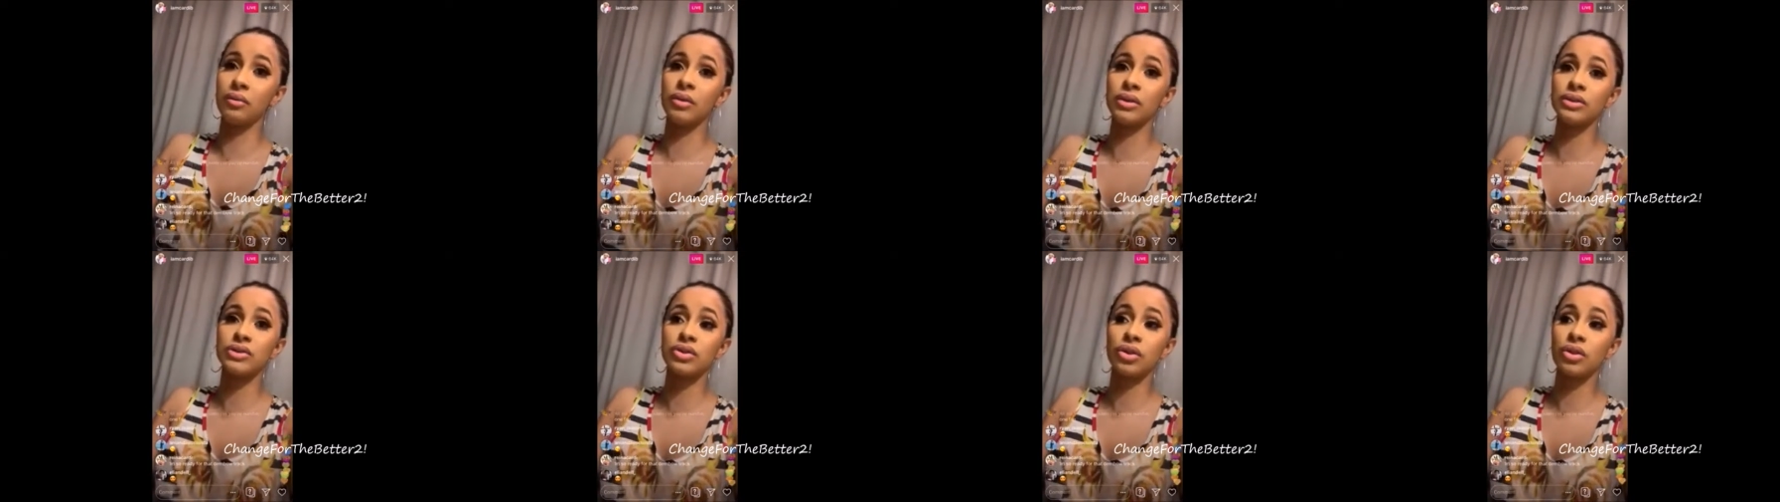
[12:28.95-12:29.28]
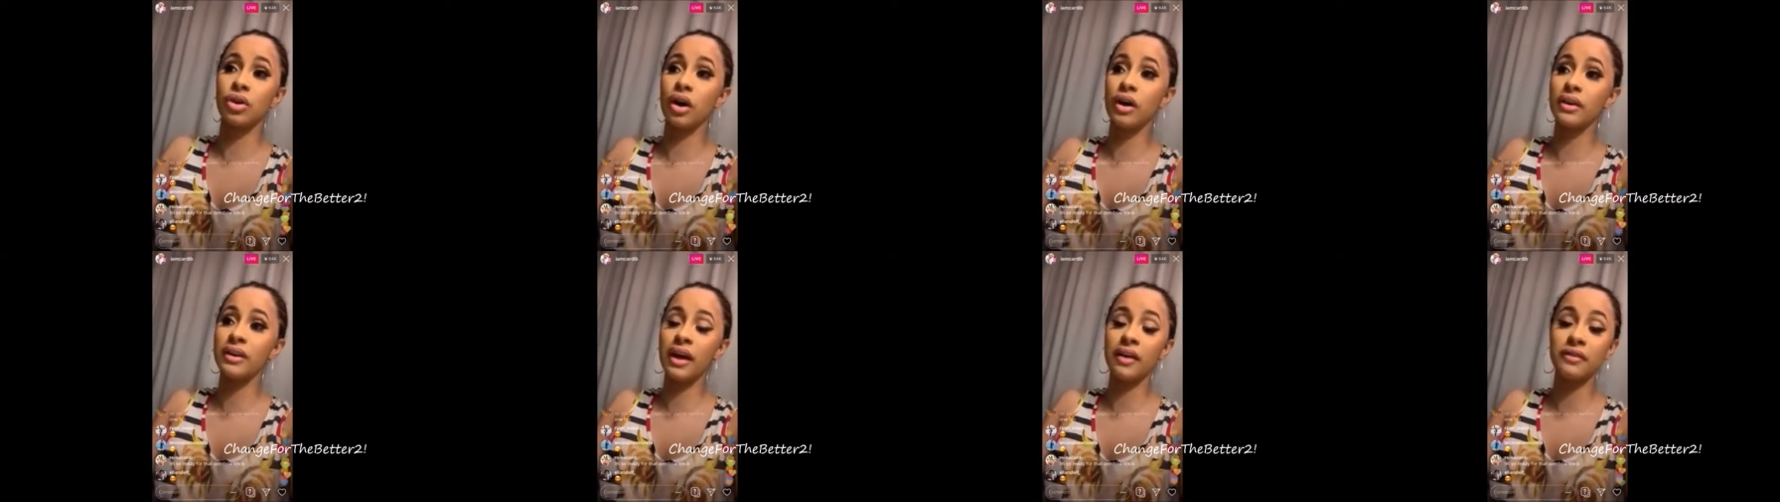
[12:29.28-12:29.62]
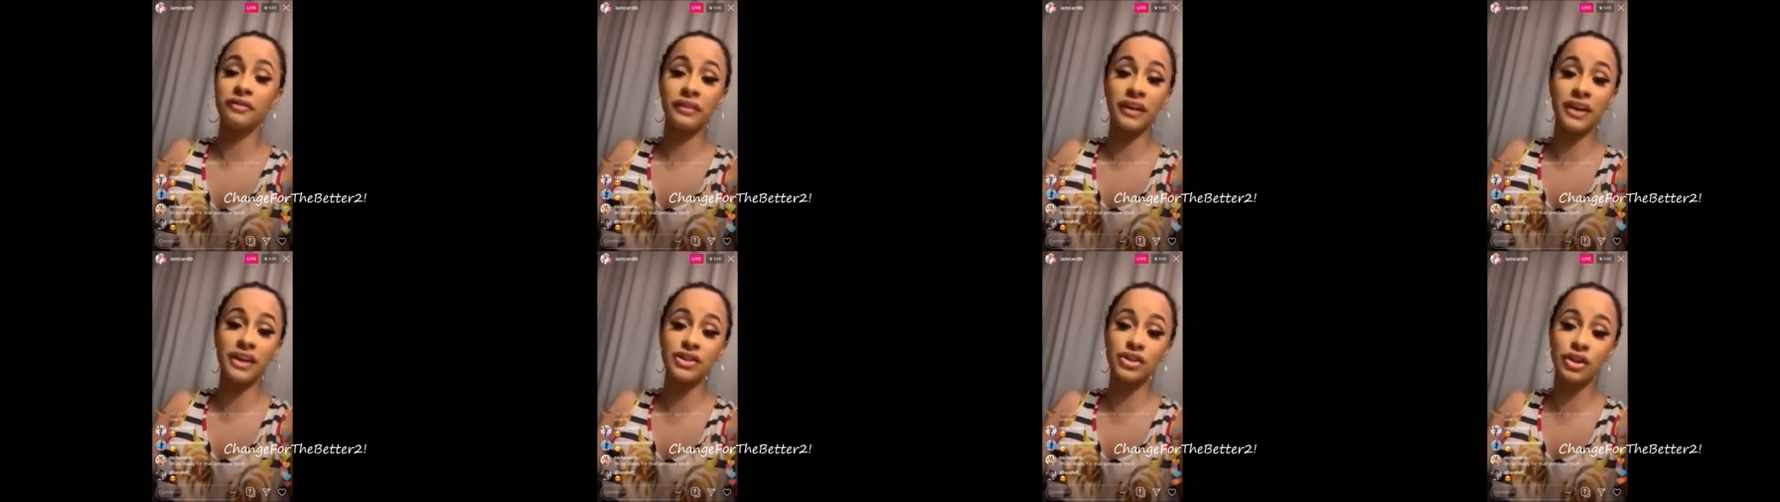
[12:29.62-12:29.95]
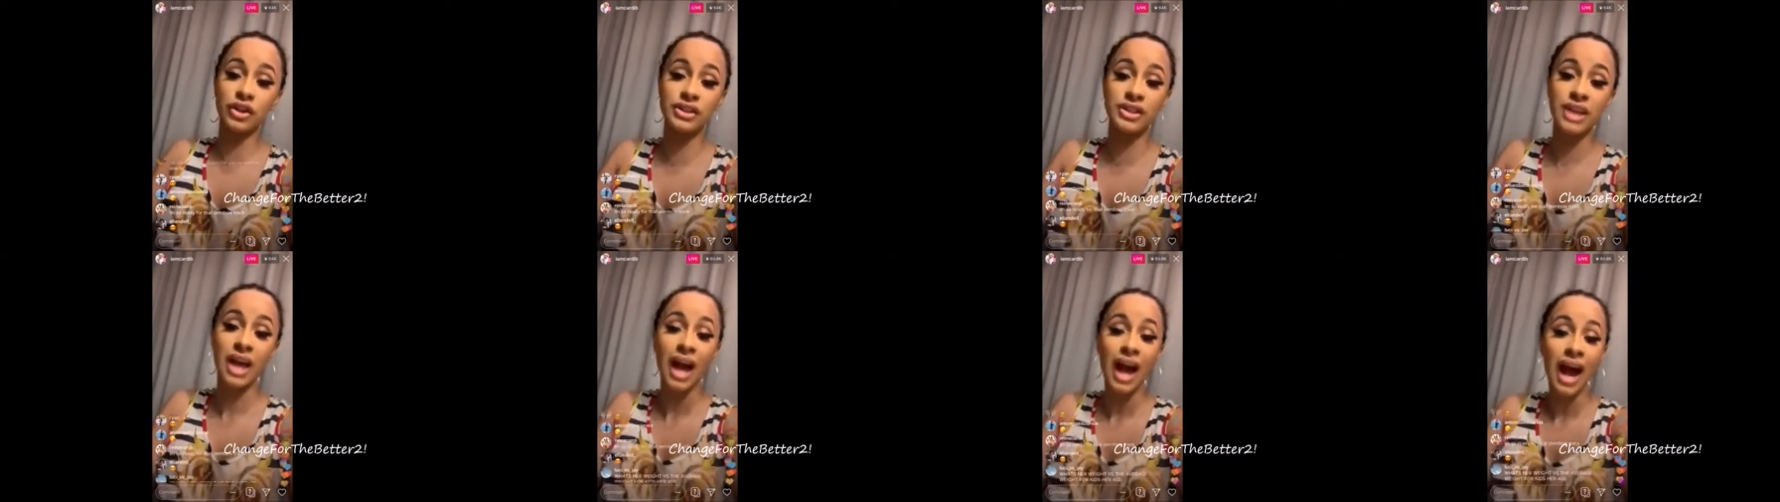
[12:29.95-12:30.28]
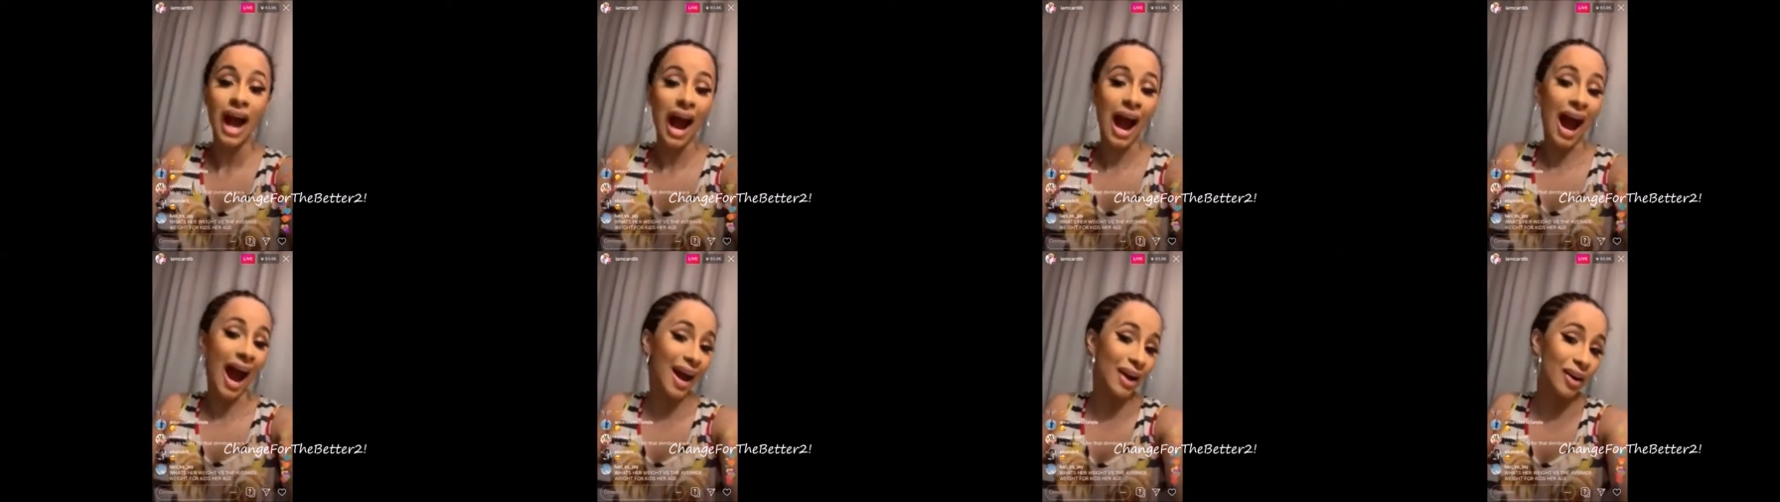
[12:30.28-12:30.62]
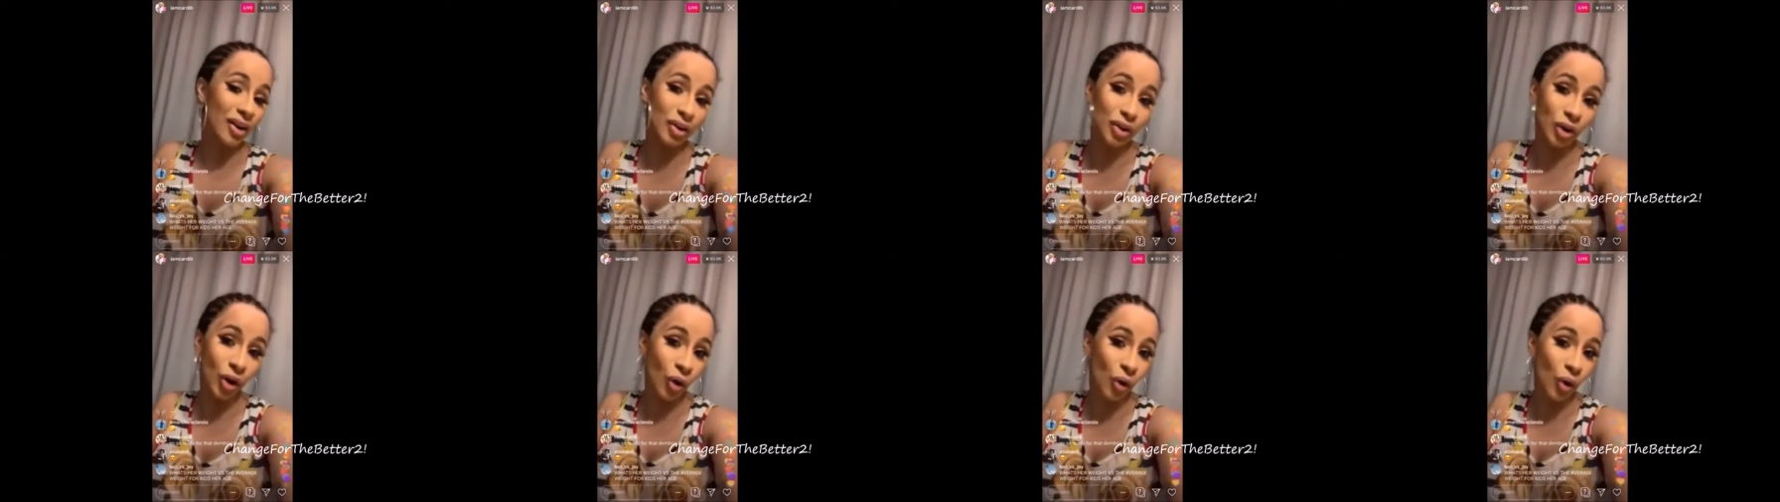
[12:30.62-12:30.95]
I don't know who I'm gonna put on
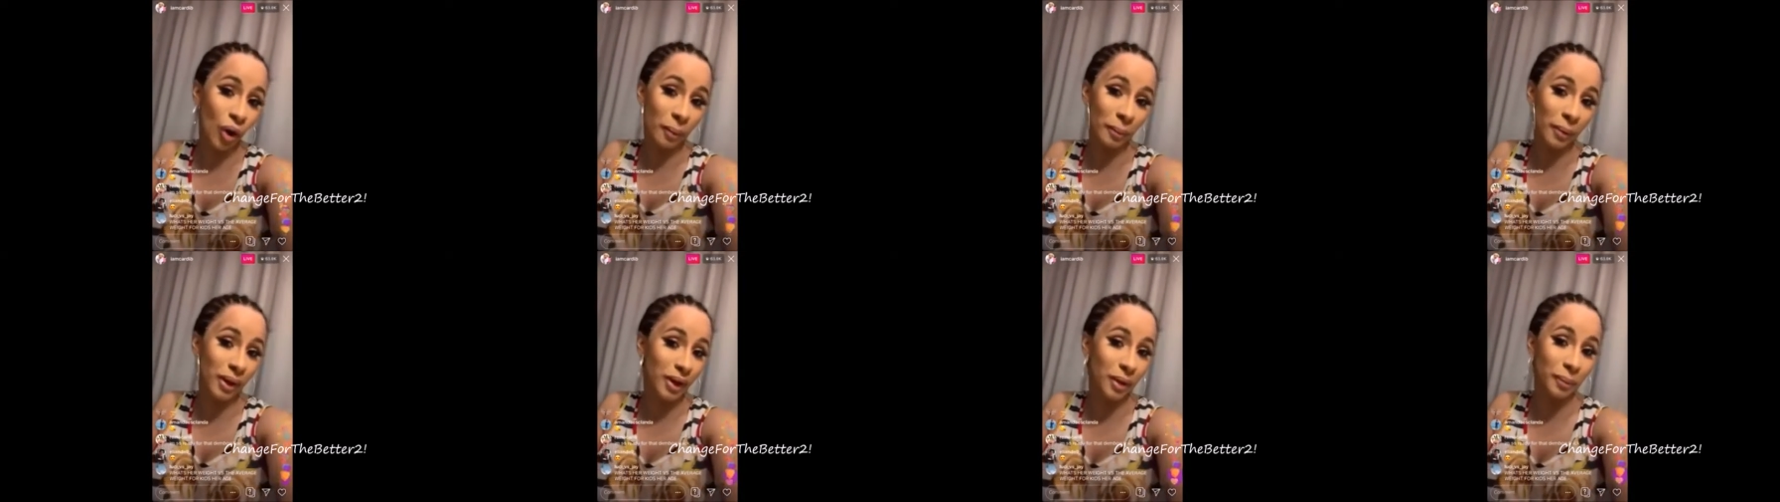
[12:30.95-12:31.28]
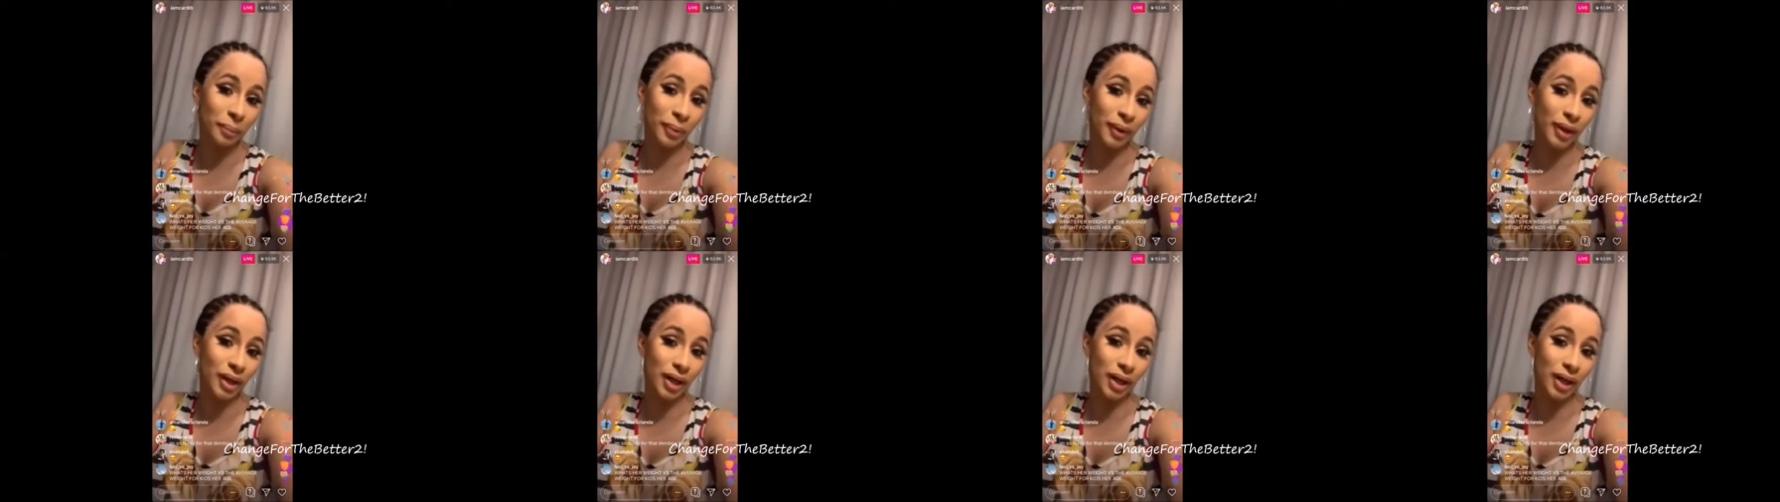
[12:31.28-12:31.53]
these features.